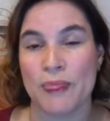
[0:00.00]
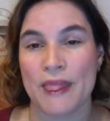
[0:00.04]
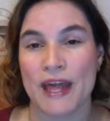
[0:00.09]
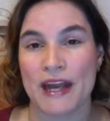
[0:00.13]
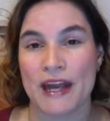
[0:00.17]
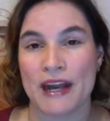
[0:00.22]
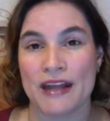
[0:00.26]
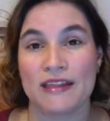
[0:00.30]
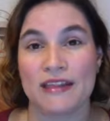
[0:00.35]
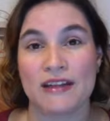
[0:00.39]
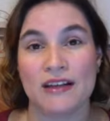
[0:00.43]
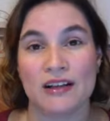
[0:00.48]
And
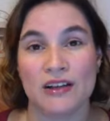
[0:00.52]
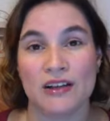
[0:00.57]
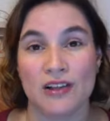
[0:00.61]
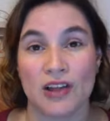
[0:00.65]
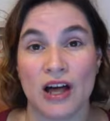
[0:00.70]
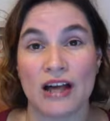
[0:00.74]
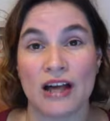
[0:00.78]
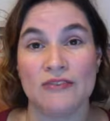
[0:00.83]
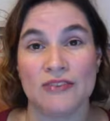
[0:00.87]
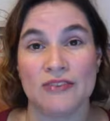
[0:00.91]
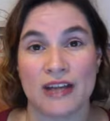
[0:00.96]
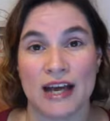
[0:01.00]
I think a
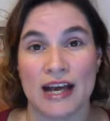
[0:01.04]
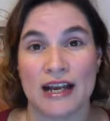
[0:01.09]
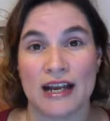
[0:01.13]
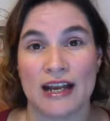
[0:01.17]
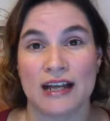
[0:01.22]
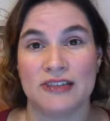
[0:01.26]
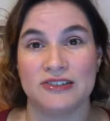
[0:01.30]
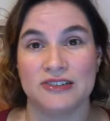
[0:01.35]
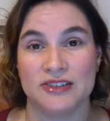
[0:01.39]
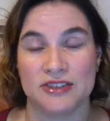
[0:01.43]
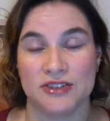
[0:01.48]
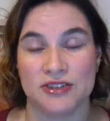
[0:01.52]
lot of that
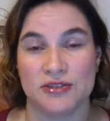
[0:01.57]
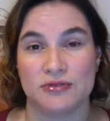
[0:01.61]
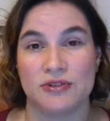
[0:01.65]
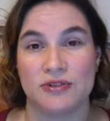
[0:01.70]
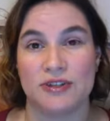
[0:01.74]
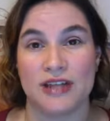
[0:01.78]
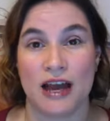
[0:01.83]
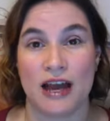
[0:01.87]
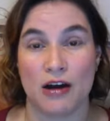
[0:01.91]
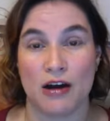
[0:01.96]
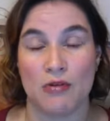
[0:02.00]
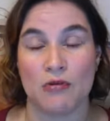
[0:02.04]
has to do with
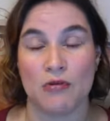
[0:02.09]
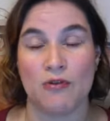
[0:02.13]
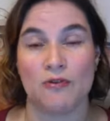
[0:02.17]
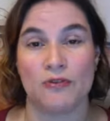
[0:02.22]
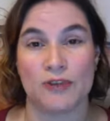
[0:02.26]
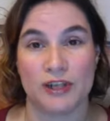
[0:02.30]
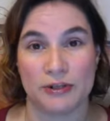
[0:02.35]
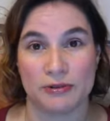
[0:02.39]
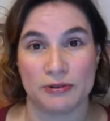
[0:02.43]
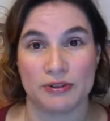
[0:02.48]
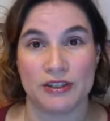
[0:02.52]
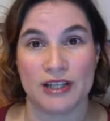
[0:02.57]
how
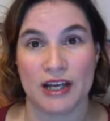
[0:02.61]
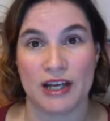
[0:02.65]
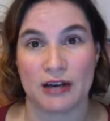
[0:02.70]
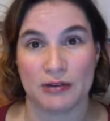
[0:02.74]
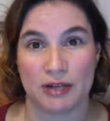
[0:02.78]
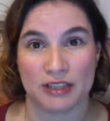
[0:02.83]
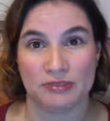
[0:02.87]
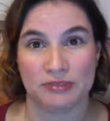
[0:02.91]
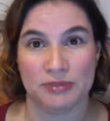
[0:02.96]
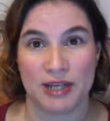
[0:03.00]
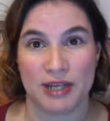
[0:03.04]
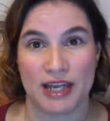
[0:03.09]
frequently I
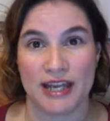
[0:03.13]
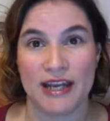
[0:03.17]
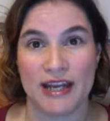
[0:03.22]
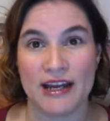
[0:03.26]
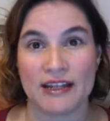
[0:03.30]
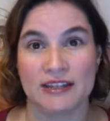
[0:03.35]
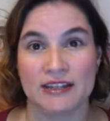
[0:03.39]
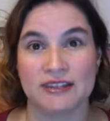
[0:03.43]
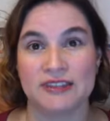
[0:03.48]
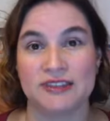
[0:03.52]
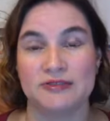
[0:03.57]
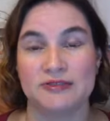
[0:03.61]
wash my
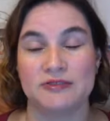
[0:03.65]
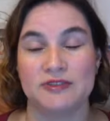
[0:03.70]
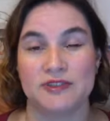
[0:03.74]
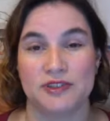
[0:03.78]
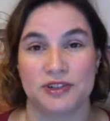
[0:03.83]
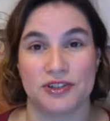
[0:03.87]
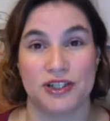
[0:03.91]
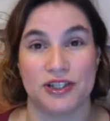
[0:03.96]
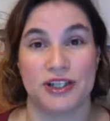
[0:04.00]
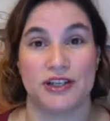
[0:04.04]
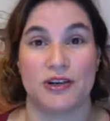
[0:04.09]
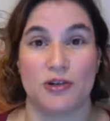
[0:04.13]
hands
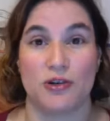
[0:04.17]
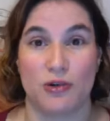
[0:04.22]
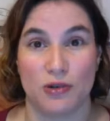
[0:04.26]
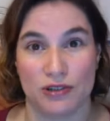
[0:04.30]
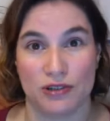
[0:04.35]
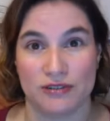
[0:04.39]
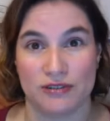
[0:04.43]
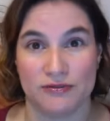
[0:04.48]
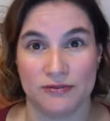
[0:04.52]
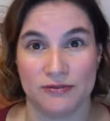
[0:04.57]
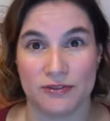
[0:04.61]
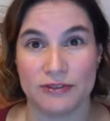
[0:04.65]
during
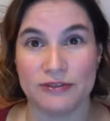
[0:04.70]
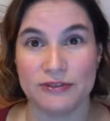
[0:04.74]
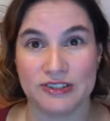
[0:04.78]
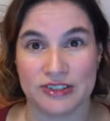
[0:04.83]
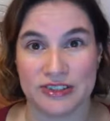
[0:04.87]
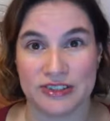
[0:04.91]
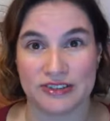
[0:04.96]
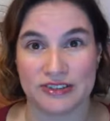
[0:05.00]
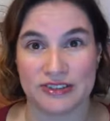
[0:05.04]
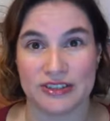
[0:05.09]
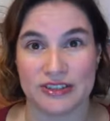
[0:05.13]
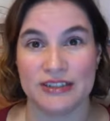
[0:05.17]
cold and flu
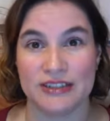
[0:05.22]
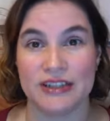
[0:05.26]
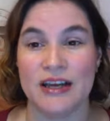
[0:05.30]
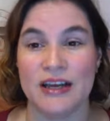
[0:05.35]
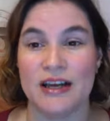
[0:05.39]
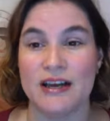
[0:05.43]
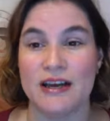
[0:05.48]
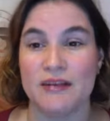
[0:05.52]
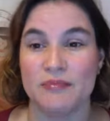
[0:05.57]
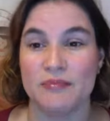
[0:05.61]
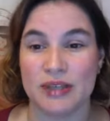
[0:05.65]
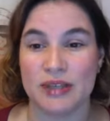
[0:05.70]
season.
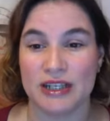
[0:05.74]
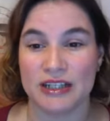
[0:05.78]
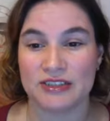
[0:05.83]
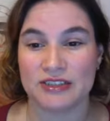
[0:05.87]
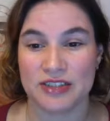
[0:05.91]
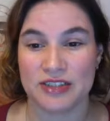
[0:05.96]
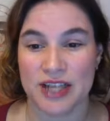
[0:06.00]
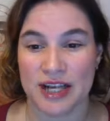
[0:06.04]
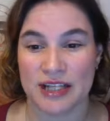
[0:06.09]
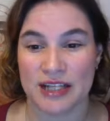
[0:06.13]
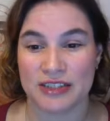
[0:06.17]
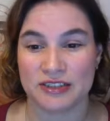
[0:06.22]

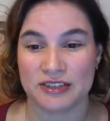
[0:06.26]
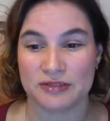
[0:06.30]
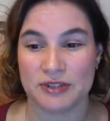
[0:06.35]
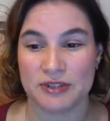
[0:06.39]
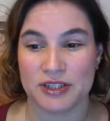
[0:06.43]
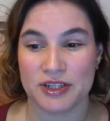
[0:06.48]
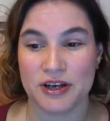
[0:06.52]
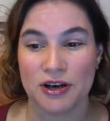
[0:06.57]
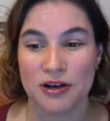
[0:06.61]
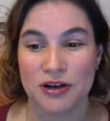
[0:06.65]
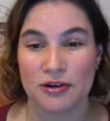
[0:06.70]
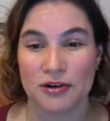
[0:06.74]
Because as we
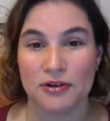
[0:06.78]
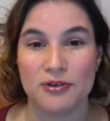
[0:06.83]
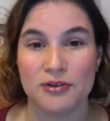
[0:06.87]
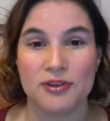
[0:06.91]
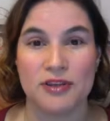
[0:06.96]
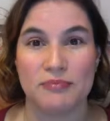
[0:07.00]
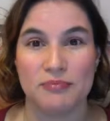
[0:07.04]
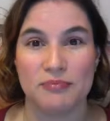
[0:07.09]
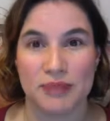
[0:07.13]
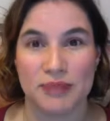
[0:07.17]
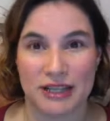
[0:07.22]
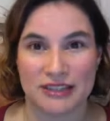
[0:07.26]
know,
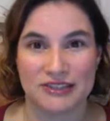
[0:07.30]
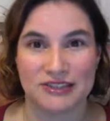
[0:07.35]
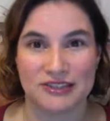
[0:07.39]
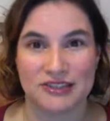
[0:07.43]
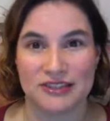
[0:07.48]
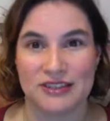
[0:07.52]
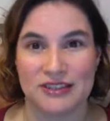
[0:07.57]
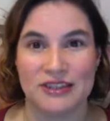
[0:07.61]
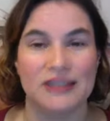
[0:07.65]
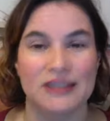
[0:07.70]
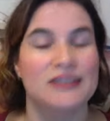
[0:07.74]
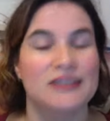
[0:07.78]
the
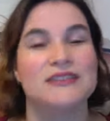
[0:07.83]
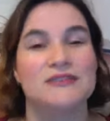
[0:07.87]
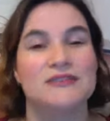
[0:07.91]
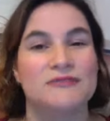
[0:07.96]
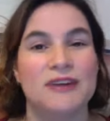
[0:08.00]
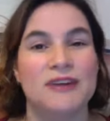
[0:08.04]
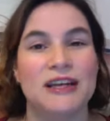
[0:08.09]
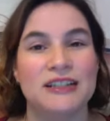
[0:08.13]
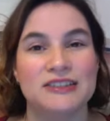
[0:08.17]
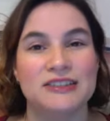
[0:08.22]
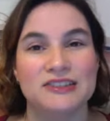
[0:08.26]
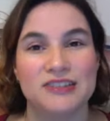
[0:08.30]
best
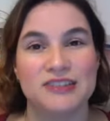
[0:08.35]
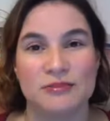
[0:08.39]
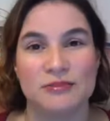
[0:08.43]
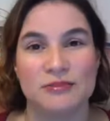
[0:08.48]
defense